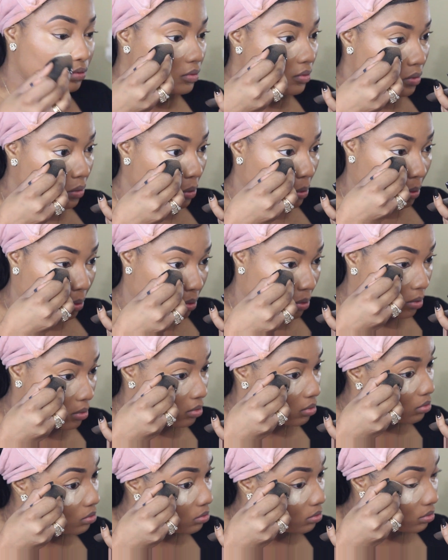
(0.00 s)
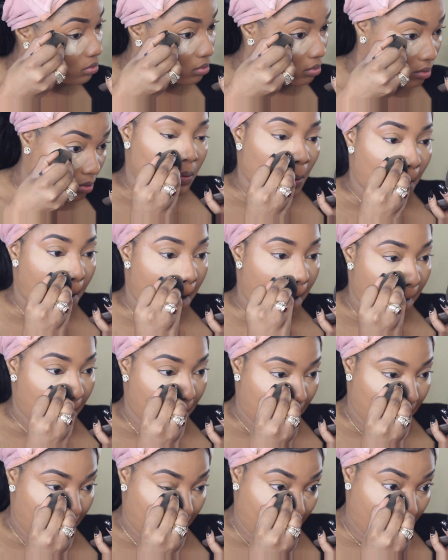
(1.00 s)
And then I went in with the
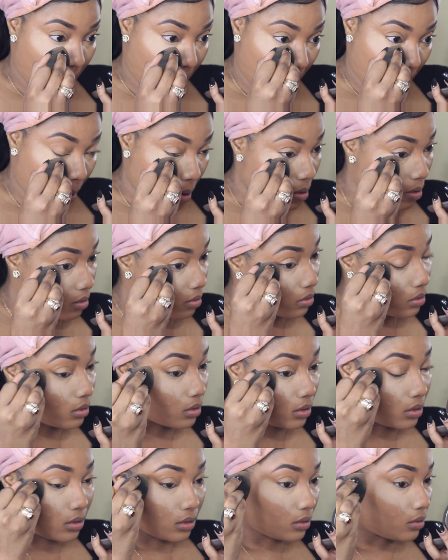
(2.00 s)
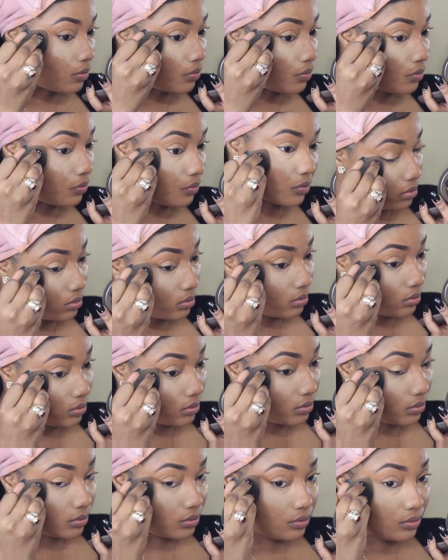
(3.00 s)
little lighter shade
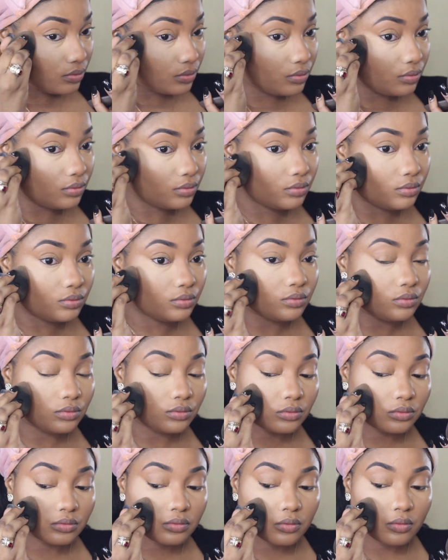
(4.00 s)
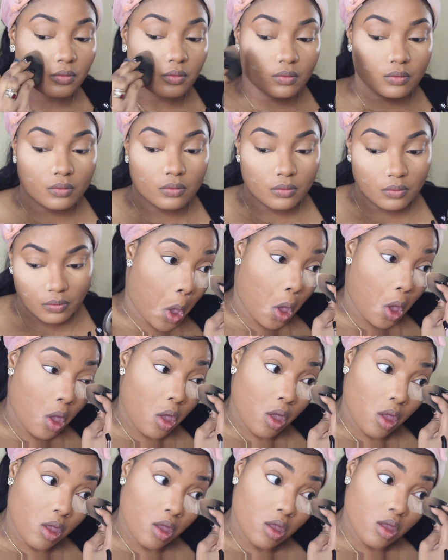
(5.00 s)
to just brighten up the under
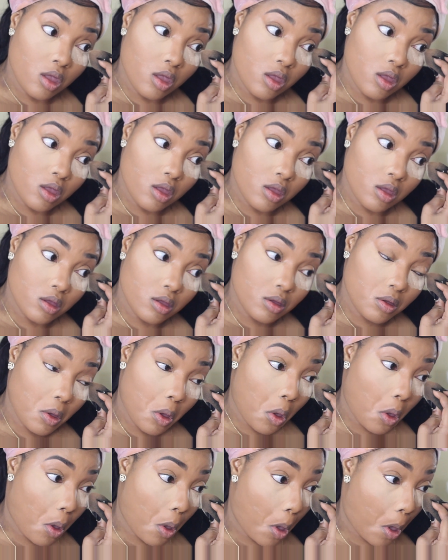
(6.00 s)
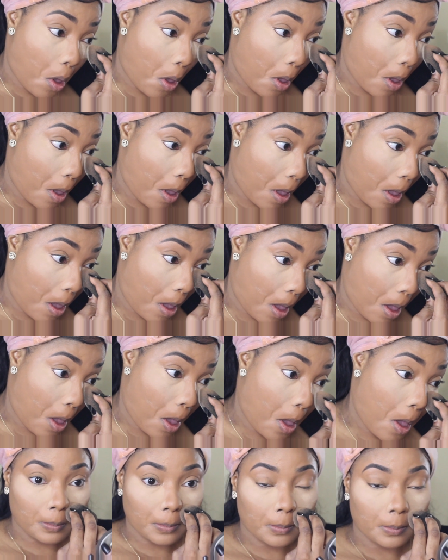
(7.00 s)
eye. Okay, so now I'm going in with
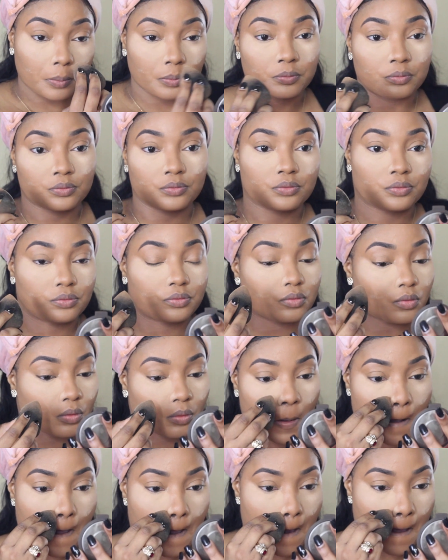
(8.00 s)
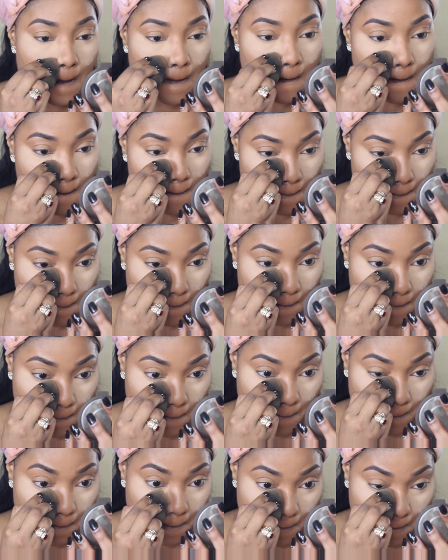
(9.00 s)
a setting powder that I
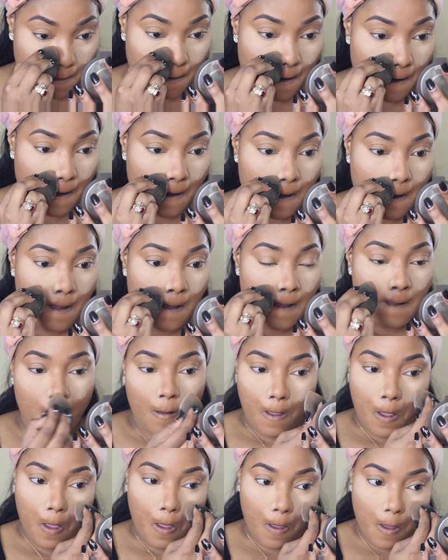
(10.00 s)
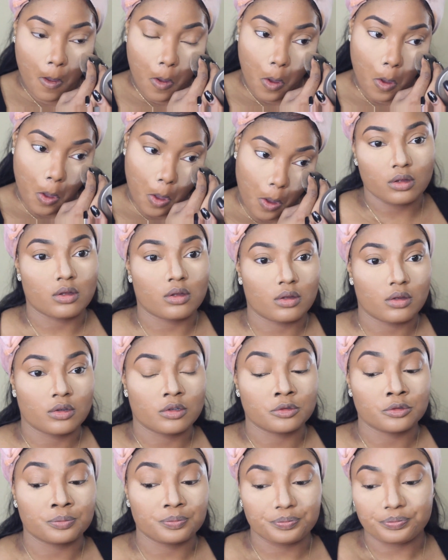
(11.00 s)
won't name because I really didn't
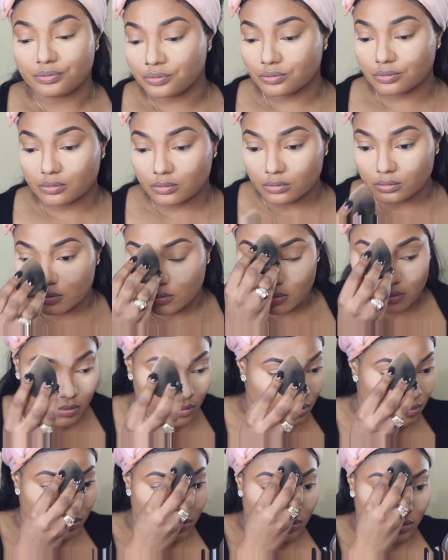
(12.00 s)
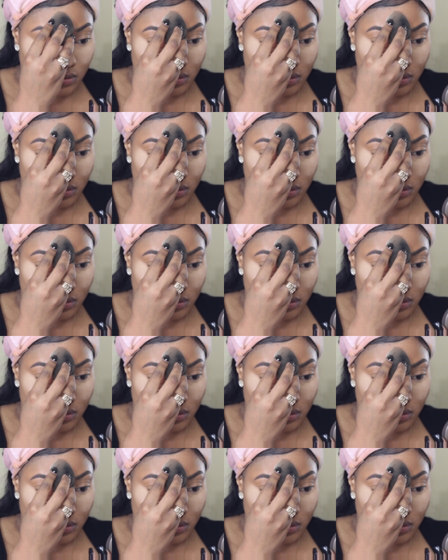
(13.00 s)
like how it turned out.